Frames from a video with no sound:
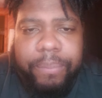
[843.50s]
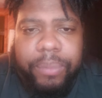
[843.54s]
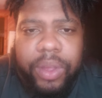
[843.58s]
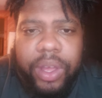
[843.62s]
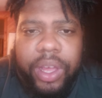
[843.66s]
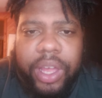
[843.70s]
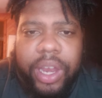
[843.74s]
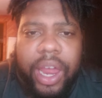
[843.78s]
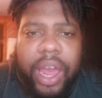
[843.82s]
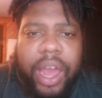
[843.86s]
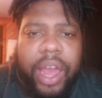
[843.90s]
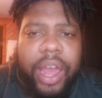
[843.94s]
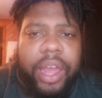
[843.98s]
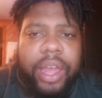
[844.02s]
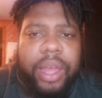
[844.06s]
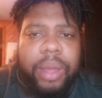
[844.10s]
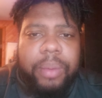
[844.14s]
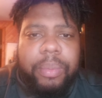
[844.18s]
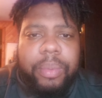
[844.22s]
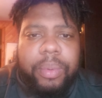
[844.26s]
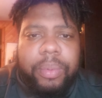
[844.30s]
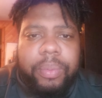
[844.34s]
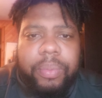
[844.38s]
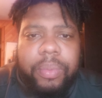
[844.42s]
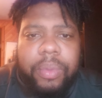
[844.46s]
and I
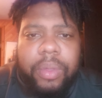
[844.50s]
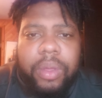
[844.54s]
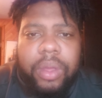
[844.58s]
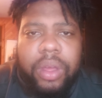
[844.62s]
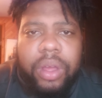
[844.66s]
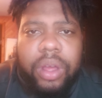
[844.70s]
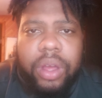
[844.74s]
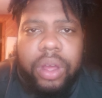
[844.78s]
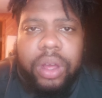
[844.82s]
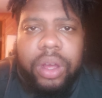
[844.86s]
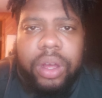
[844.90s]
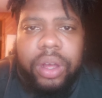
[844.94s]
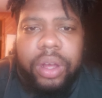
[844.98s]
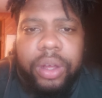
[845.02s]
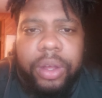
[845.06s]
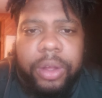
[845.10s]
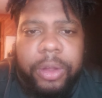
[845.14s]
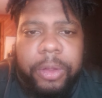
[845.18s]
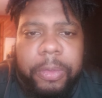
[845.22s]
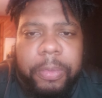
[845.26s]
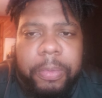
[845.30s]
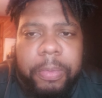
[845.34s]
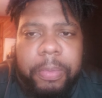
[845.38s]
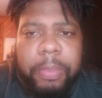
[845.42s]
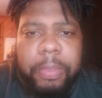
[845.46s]
am
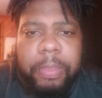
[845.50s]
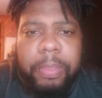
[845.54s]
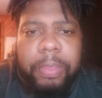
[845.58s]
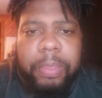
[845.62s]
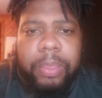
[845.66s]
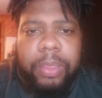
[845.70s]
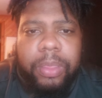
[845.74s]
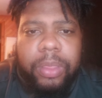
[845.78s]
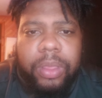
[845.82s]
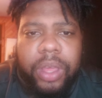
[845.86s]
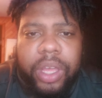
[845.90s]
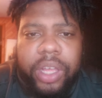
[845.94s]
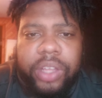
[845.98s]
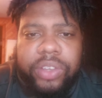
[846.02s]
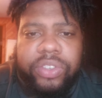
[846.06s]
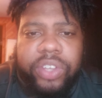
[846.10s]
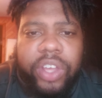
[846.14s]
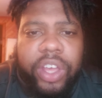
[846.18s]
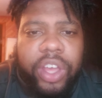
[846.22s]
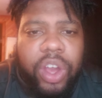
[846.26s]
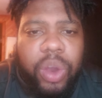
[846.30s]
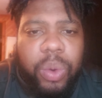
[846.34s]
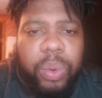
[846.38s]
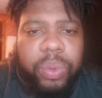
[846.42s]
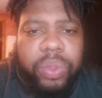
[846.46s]
uh,
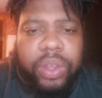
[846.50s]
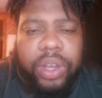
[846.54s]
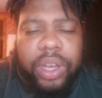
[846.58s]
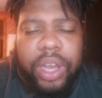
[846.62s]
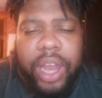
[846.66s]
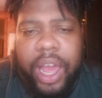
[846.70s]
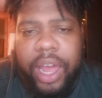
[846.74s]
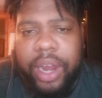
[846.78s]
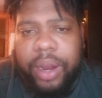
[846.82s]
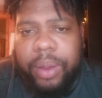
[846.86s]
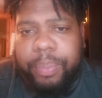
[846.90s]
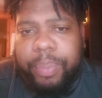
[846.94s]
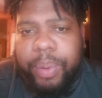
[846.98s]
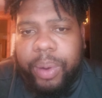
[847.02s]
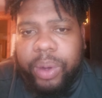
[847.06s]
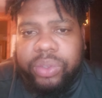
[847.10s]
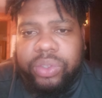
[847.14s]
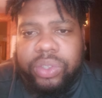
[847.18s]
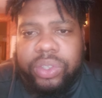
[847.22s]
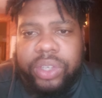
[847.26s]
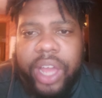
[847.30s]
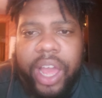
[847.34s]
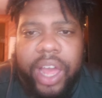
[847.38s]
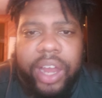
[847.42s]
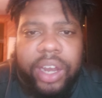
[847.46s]
entailed with a lot of
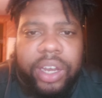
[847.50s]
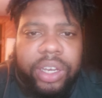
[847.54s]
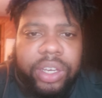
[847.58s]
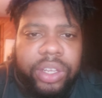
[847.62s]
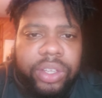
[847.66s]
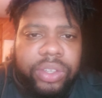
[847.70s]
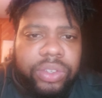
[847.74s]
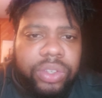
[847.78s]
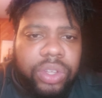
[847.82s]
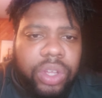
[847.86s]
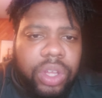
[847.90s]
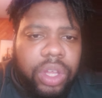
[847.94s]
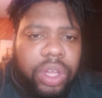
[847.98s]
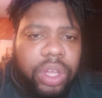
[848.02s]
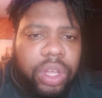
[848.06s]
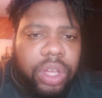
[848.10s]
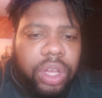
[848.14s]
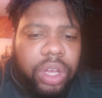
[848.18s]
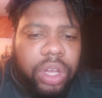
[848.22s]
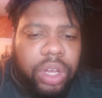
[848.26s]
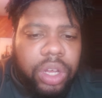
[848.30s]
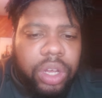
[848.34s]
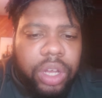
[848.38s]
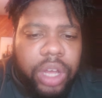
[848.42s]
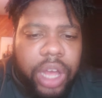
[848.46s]
personalities.
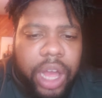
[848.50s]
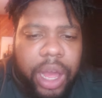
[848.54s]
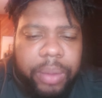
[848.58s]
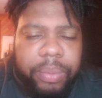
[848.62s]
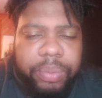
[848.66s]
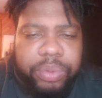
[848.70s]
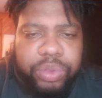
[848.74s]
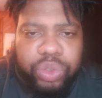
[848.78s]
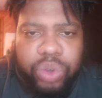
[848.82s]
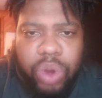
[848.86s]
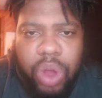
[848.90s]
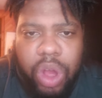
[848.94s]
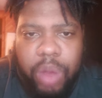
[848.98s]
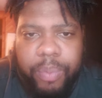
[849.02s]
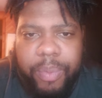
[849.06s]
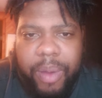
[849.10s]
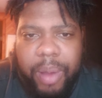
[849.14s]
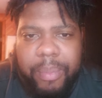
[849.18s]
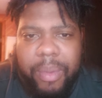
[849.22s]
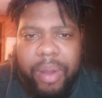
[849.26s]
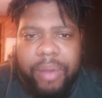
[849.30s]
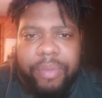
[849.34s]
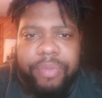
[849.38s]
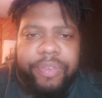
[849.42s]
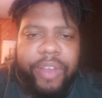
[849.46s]
I'm strong
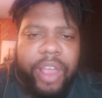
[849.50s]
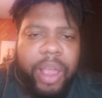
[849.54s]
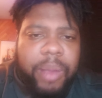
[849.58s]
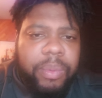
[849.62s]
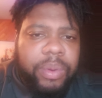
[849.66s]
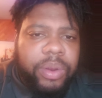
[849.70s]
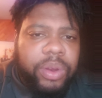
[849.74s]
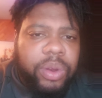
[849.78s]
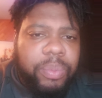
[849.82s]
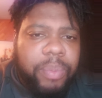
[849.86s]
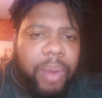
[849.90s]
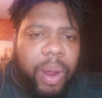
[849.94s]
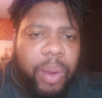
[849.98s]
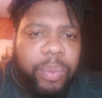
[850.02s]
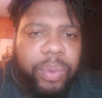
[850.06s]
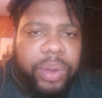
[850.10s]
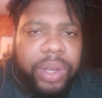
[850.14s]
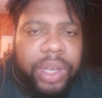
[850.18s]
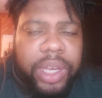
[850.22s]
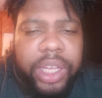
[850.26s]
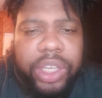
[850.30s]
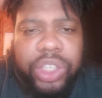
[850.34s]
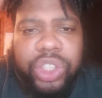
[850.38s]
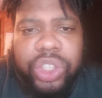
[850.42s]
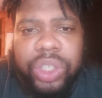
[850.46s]
about my family, my
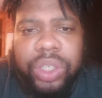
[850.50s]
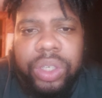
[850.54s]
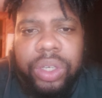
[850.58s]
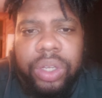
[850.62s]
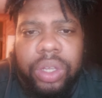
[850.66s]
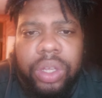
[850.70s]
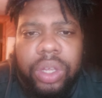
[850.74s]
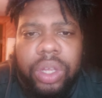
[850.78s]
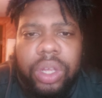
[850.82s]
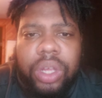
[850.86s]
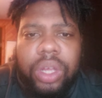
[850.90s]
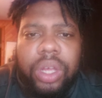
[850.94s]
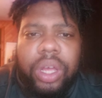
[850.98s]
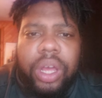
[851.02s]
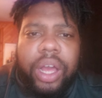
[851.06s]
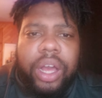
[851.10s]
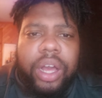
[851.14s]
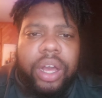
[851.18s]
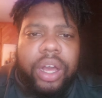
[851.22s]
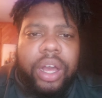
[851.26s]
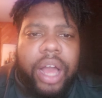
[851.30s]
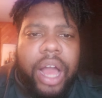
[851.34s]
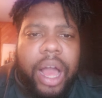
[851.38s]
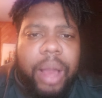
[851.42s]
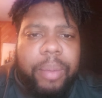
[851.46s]
religion.
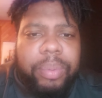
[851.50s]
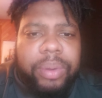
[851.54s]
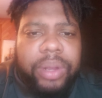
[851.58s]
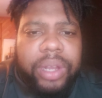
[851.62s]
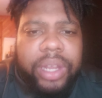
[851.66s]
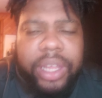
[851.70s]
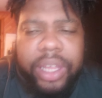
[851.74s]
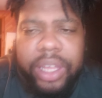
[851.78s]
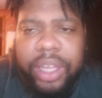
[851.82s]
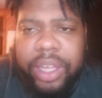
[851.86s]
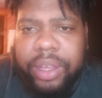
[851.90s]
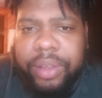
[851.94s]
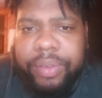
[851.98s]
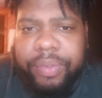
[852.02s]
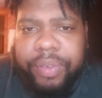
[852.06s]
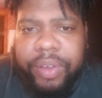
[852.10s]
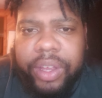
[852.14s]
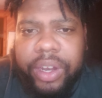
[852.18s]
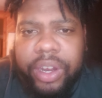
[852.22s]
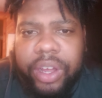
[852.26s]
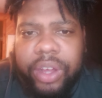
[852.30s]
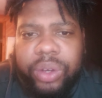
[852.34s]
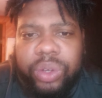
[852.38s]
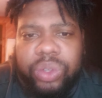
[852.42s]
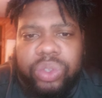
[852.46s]
I believe
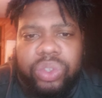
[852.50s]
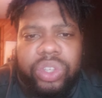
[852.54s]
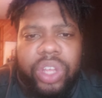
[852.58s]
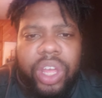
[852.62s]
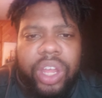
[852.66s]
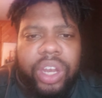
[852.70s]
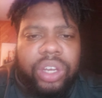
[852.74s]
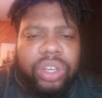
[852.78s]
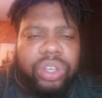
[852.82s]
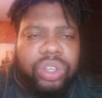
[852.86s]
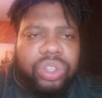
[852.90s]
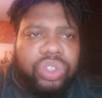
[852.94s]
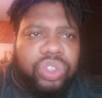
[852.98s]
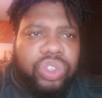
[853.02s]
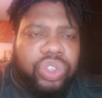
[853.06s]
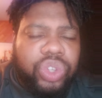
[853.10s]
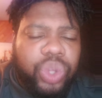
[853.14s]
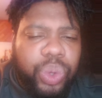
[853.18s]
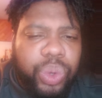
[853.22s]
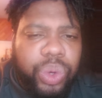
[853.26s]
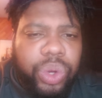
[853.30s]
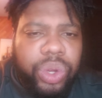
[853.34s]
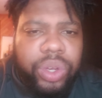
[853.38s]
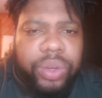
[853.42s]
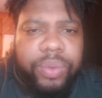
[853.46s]
in understanding the
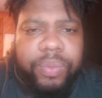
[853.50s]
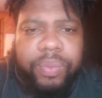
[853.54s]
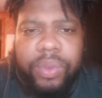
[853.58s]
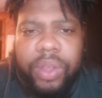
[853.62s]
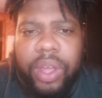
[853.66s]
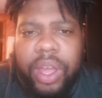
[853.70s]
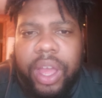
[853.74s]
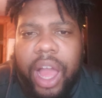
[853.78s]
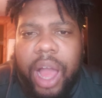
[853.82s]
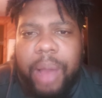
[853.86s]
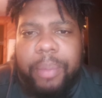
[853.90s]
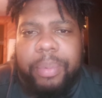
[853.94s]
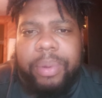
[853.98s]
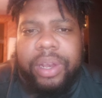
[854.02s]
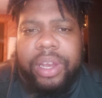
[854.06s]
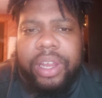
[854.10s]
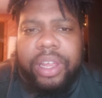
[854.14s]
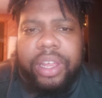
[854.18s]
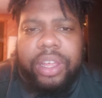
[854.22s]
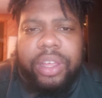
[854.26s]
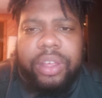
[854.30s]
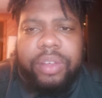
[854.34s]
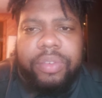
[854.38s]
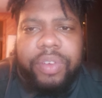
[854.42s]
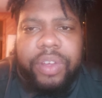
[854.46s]
student. I
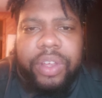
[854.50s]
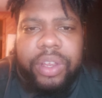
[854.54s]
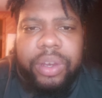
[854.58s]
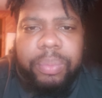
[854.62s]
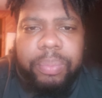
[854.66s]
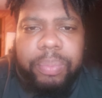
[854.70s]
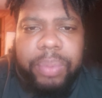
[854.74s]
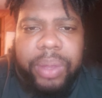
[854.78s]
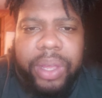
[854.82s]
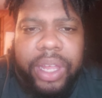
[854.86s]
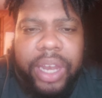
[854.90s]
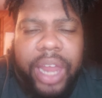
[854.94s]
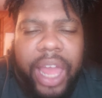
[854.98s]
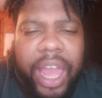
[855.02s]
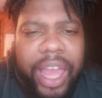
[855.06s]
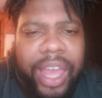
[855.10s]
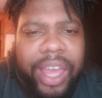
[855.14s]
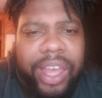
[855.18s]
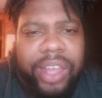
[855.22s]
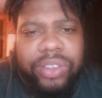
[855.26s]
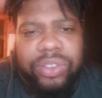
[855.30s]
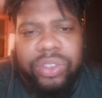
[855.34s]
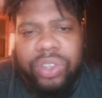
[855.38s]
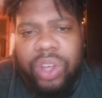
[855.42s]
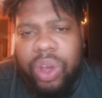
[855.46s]
believe in being
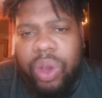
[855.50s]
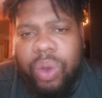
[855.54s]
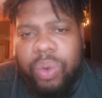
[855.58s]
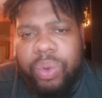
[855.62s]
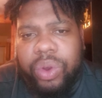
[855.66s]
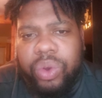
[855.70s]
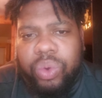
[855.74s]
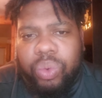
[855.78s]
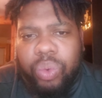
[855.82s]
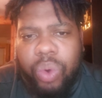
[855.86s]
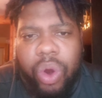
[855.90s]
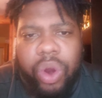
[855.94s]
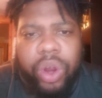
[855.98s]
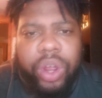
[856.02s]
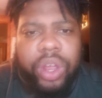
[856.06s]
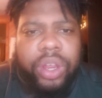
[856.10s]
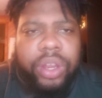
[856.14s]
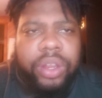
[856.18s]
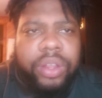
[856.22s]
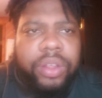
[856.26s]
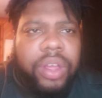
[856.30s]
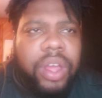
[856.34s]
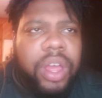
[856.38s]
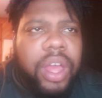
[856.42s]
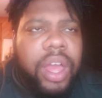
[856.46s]
hands-on and working.